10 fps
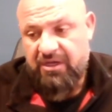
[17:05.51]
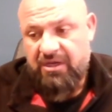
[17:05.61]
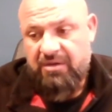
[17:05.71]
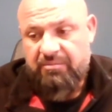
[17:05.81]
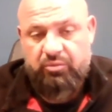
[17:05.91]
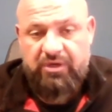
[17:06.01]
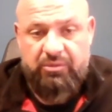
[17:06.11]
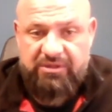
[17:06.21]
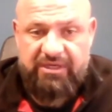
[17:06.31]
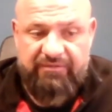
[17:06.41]
But really what
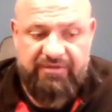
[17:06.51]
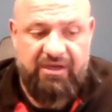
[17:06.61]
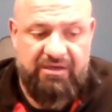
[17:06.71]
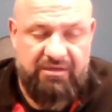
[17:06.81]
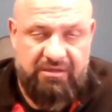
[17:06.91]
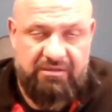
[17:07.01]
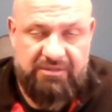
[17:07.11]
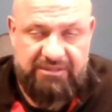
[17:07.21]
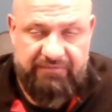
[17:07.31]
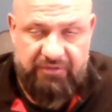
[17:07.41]
they've done, at least
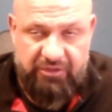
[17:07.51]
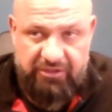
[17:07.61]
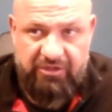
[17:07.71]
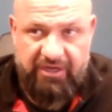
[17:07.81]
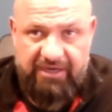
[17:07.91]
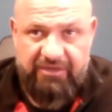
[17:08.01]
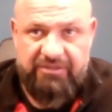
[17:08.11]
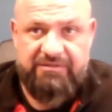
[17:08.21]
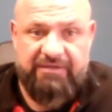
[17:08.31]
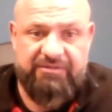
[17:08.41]
if they're good hackers,
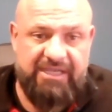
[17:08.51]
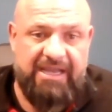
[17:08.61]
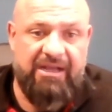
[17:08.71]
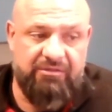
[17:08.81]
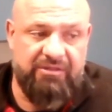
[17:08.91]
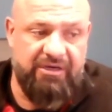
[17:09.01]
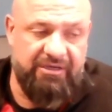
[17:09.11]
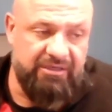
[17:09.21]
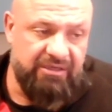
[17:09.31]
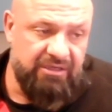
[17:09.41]
they've sat out there
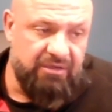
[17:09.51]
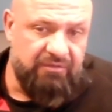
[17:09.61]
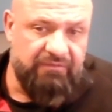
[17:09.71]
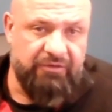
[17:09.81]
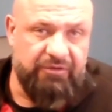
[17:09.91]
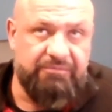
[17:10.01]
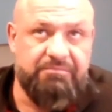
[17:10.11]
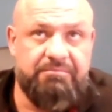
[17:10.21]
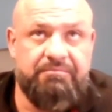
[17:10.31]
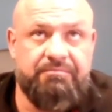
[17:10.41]
for
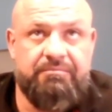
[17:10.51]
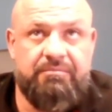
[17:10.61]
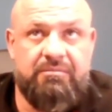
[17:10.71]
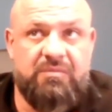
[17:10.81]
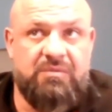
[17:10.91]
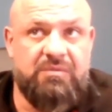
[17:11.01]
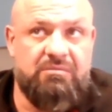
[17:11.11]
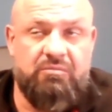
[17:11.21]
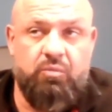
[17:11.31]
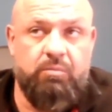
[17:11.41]

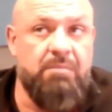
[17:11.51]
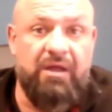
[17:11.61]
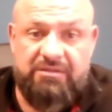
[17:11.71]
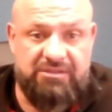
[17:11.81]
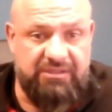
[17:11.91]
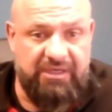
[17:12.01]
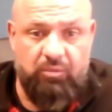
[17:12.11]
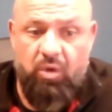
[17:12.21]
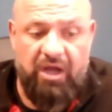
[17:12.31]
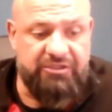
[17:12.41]
months and
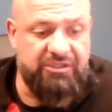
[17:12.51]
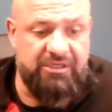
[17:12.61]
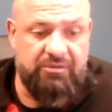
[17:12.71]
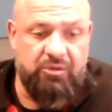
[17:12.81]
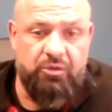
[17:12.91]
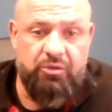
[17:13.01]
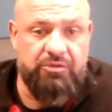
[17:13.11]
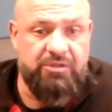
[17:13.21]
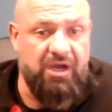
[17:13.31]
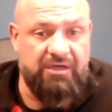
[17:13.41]
watched who you
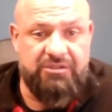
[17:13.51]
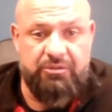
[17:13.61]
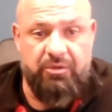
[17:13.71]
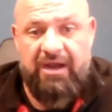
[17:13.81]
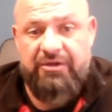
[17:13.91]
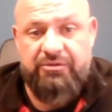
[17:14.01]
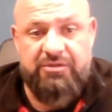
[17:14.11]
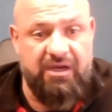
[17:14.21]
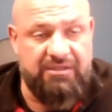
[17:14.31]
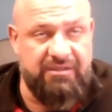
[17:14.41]
talk to, how you
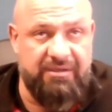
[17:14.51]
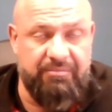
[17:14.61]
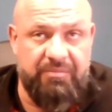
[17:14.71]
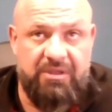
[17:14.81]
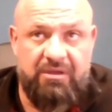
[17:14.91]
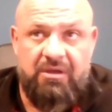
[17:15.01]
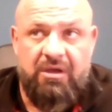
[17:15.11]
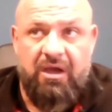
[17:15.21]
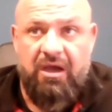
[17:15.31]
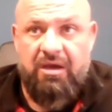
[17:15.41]
talk to them,
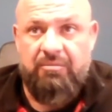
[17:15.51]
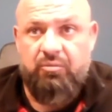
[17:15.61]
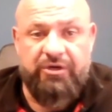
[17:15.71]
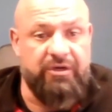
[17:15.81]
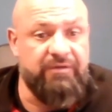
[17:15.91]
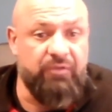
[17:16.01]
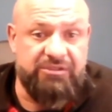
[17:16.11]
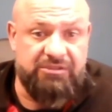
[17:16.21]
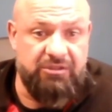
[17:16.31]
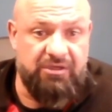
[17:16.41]
um, what your
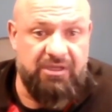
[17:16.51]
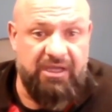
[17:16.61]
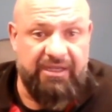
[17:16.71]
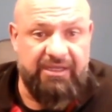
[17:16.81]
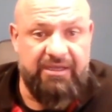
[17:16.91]
invoices look like,